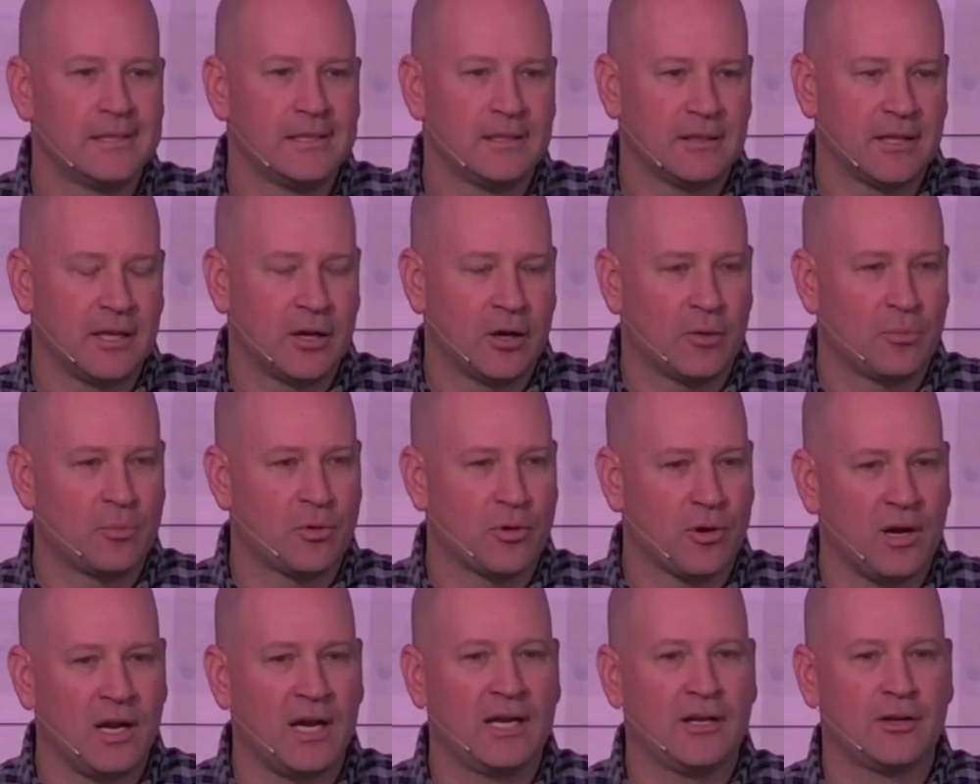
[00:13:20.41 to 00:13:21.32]
that our
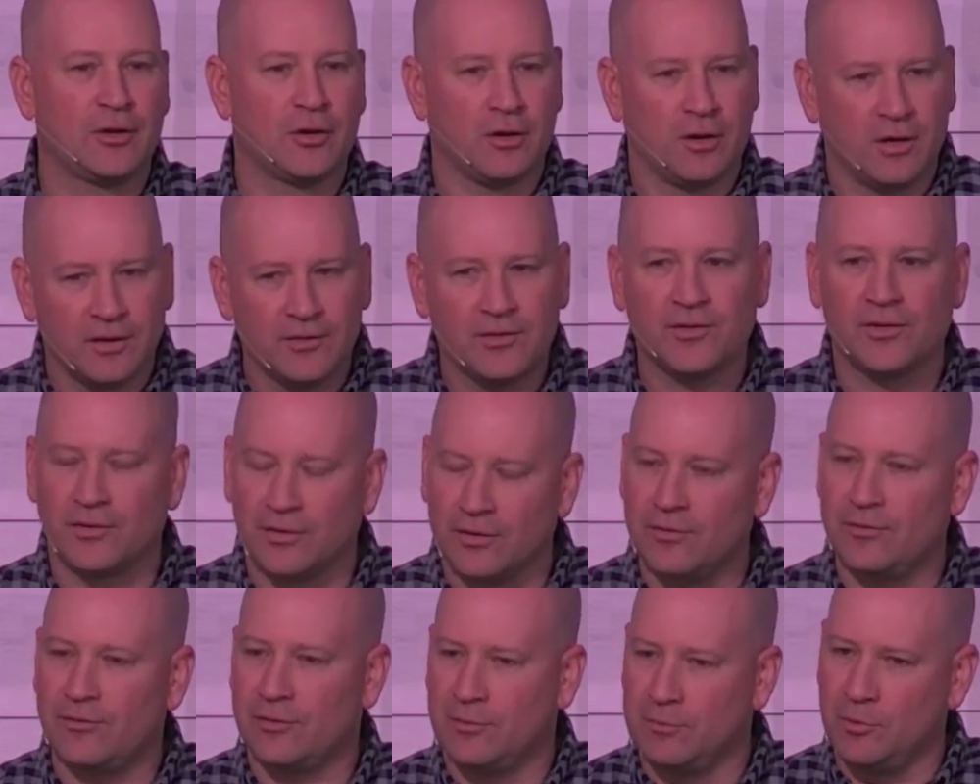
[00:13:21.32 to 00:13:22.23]
pride causes
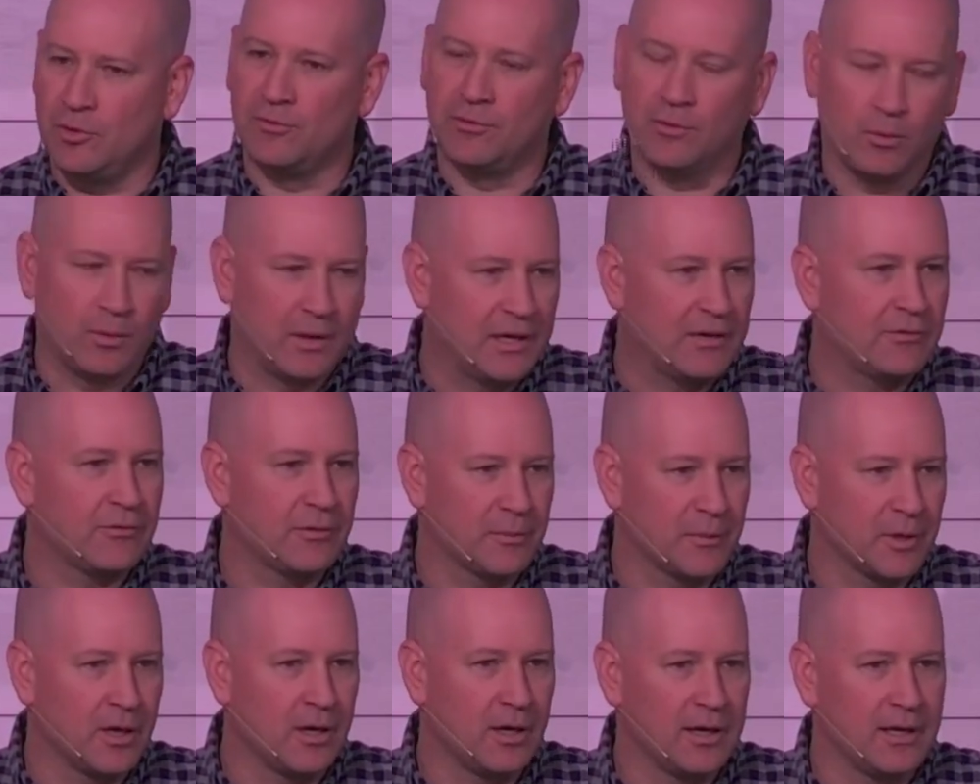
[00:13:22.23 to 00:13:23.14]
us to move away from
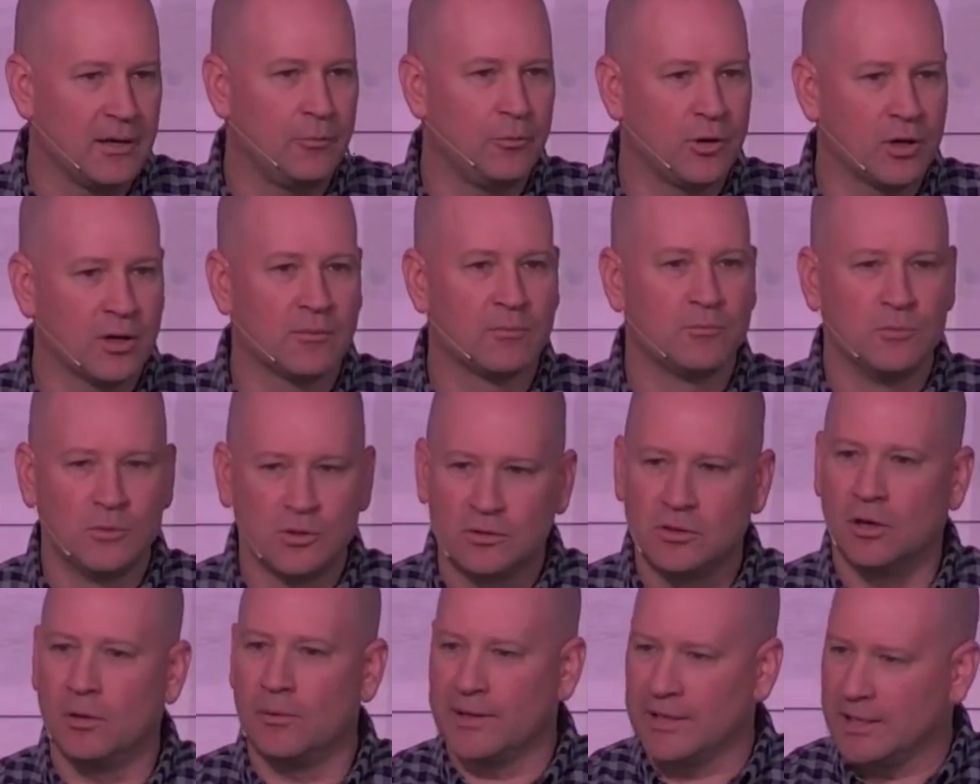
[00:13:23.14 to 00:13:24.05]
God, and we're
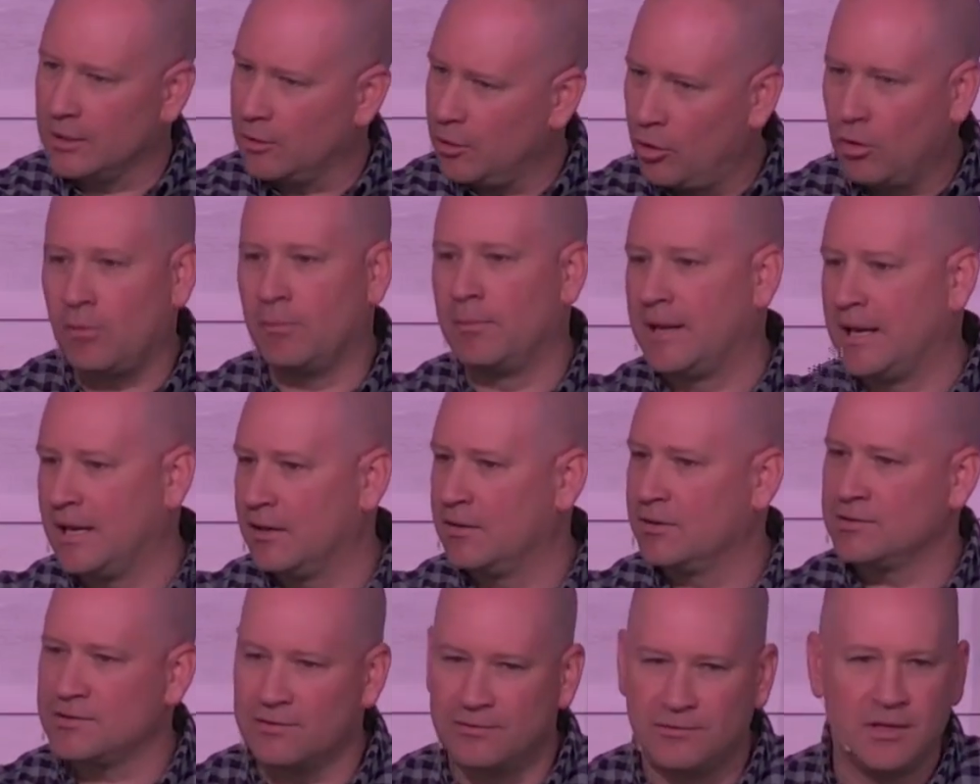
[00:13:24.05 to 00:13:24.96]
going in all
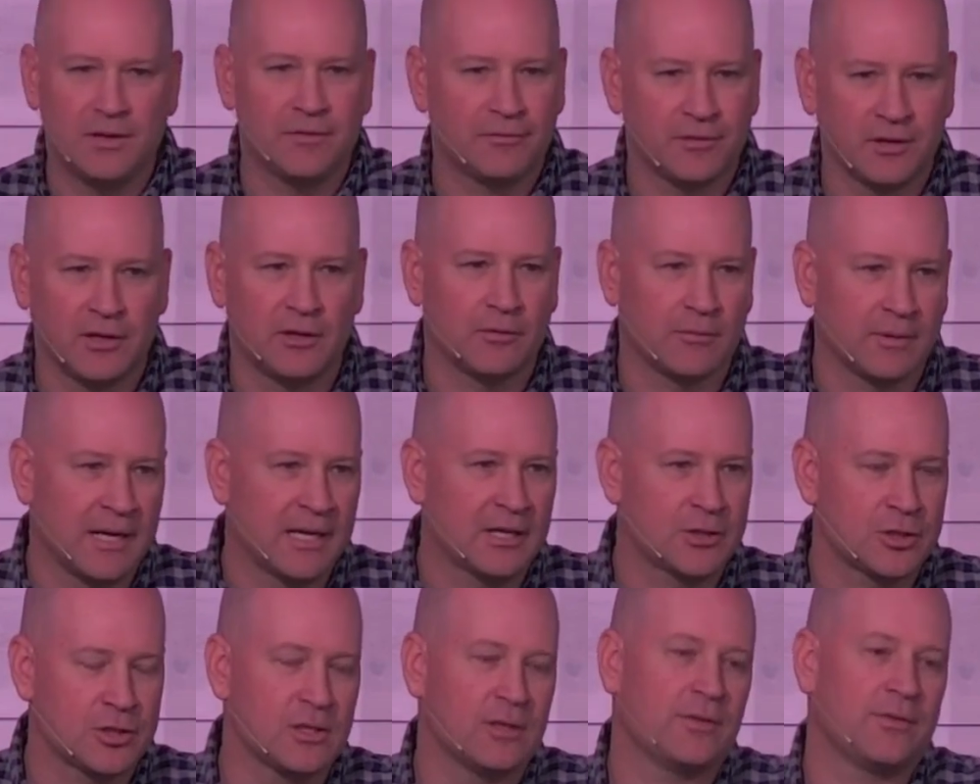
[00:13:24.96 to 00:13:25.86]
manners of different
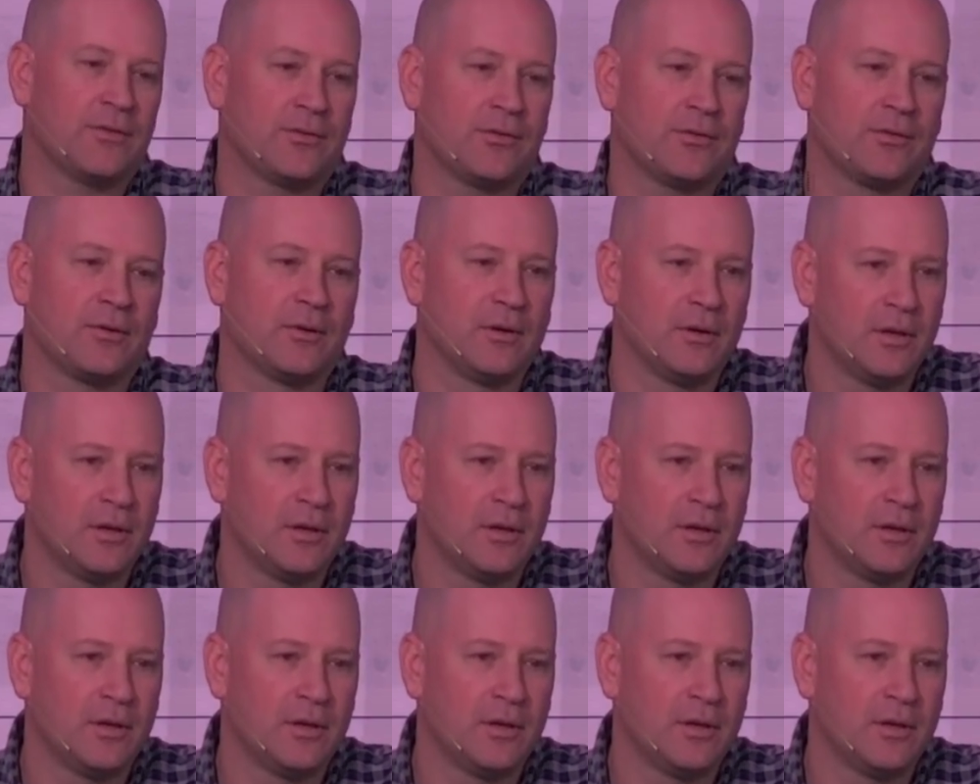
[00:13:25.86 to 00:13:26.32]
directions.